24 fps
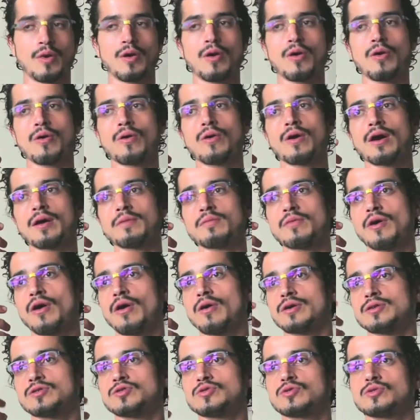Oh, I'm
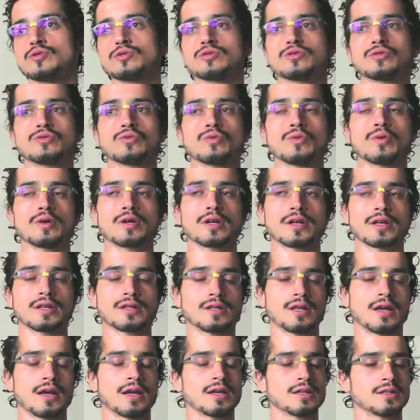always used to work at
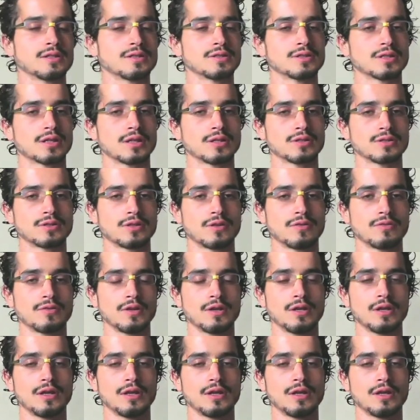night and this kind of stuff.